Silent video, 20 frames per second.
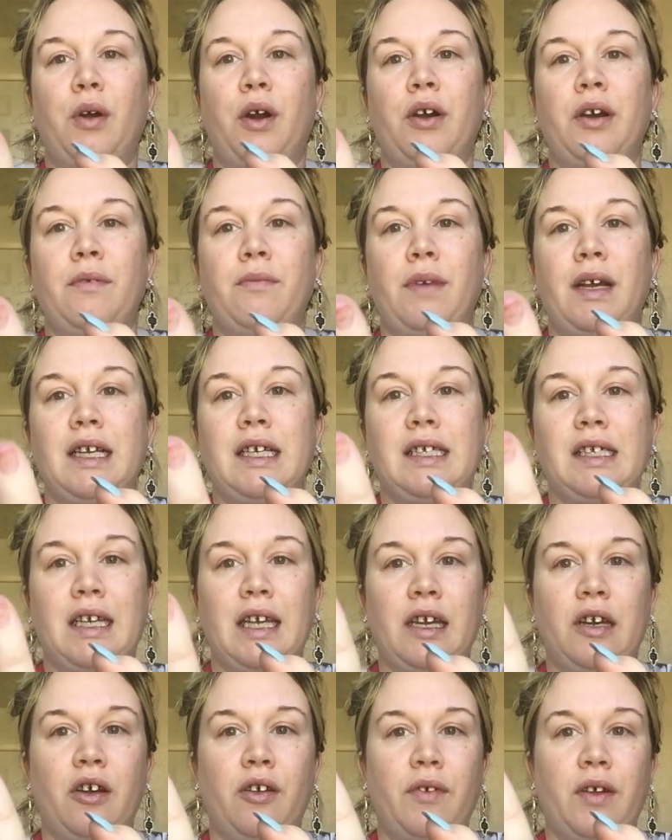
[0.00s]
part of my
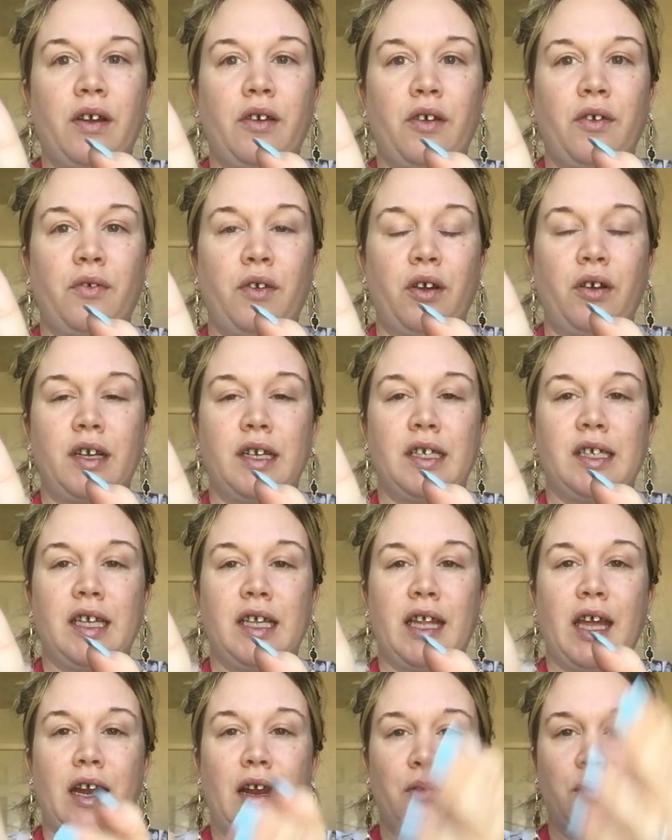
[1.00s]
skin off. I don't know if y'all can
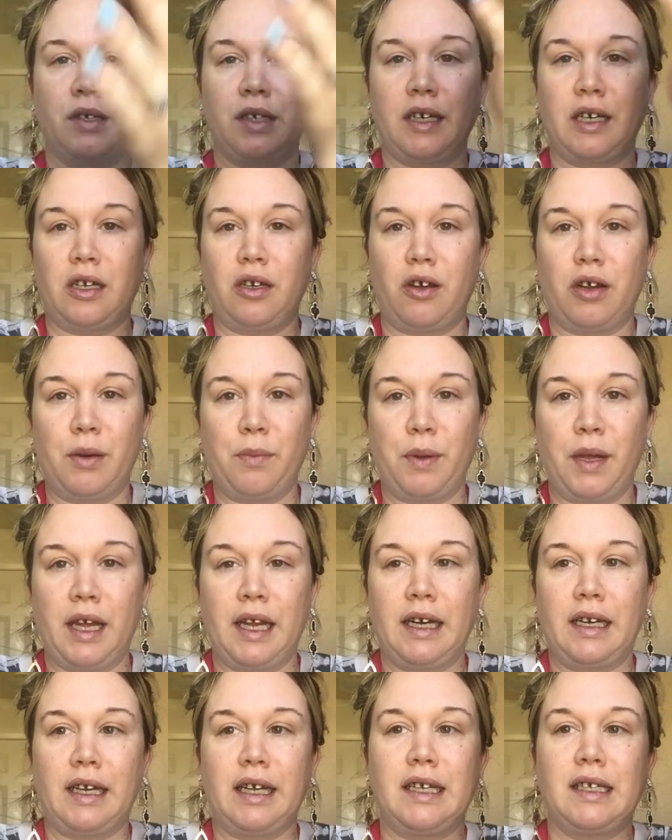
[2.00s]
see that. I was in a lot of
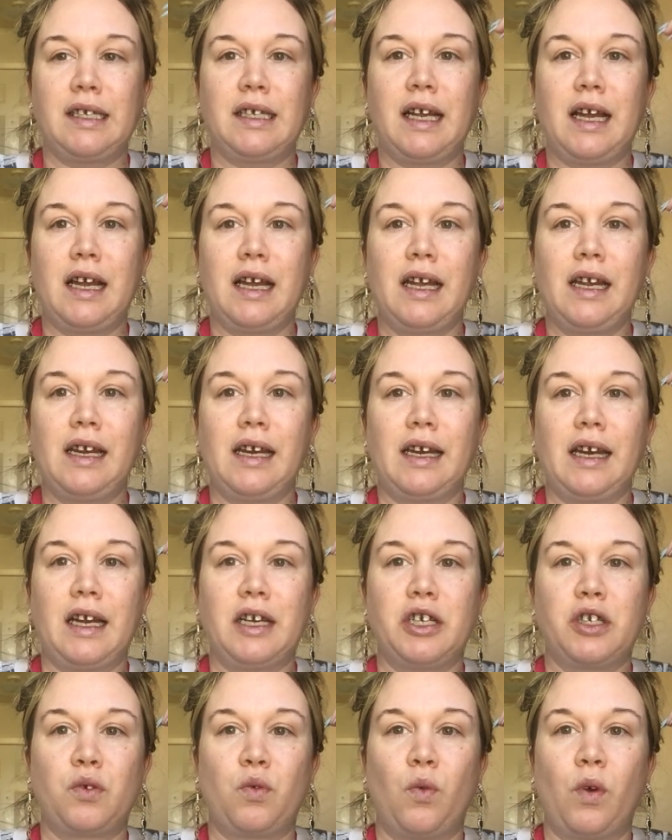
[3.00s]
pain last night, and
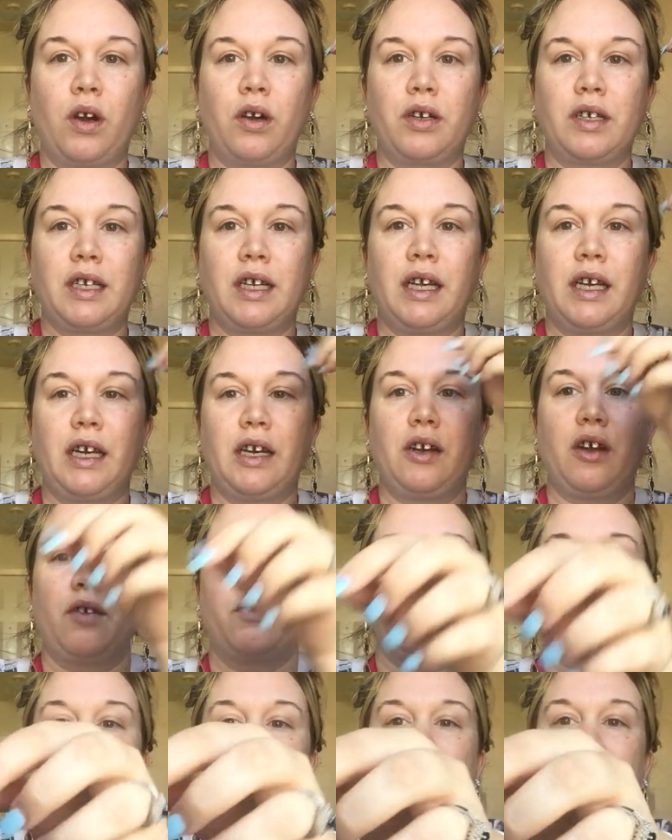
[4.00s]
I just worked to get it
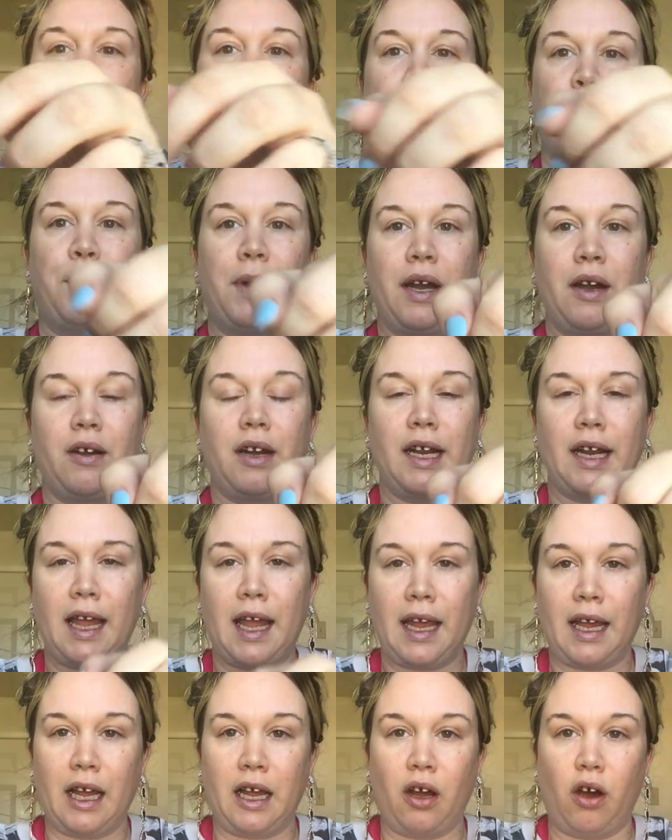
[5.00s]
off because it was like barely
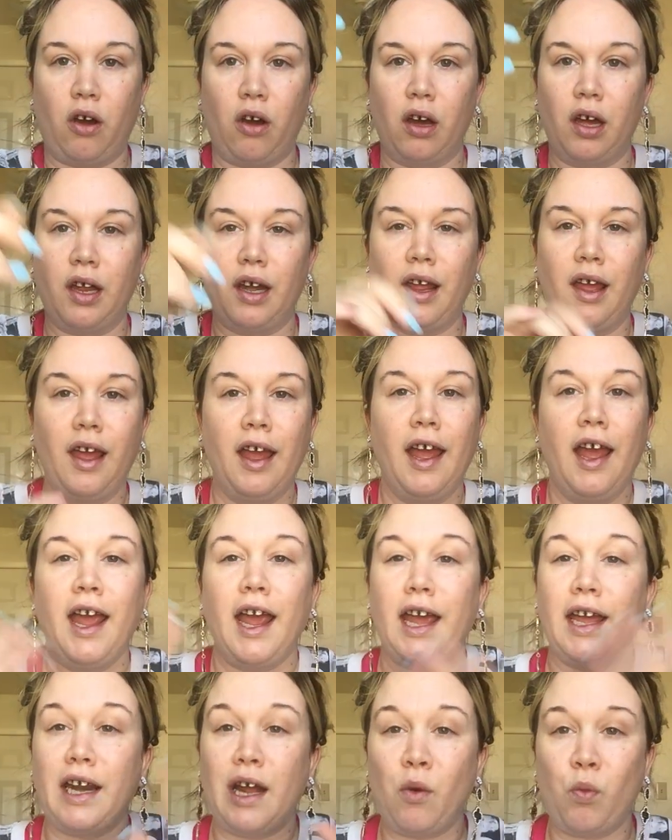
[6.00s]
hanging on.
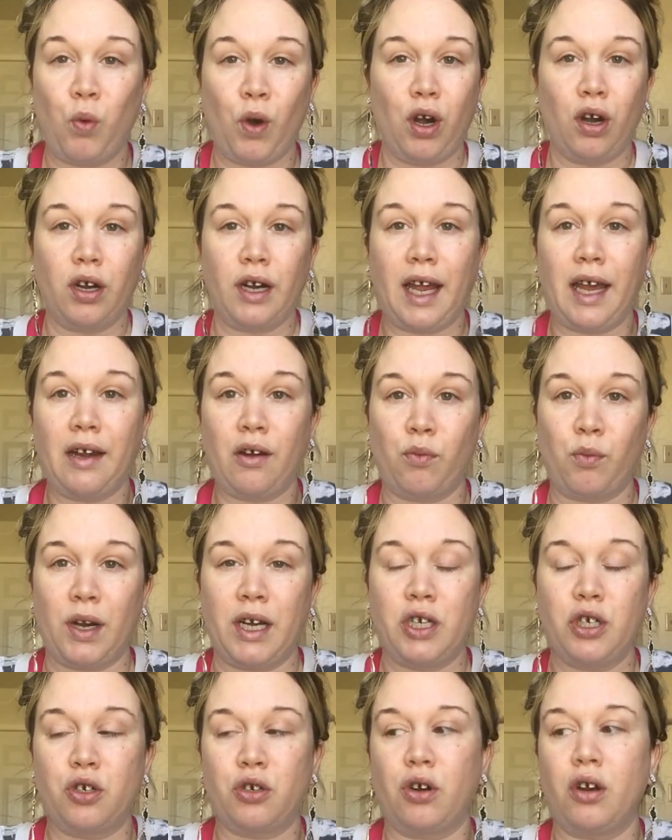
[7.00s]
And I work at a
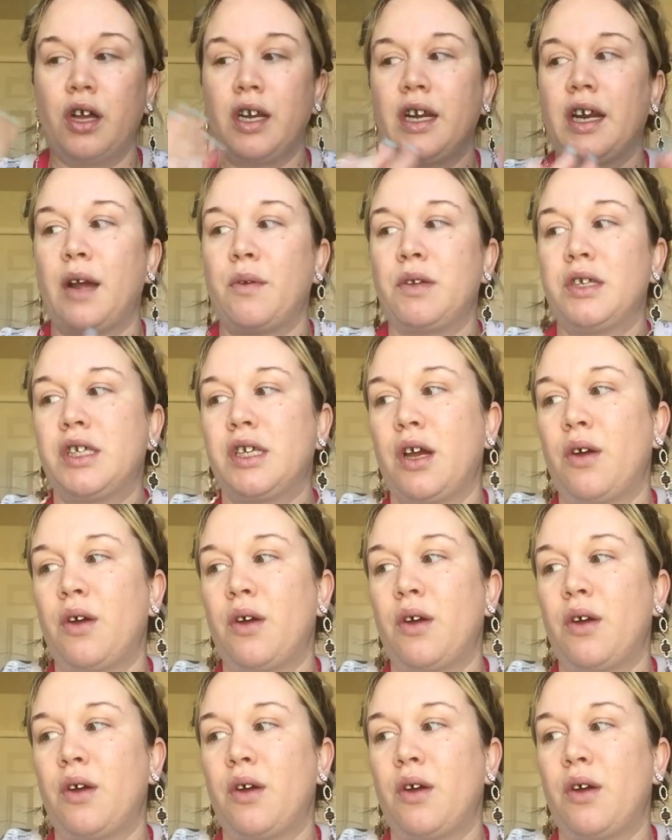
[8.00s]
restaurant, and I was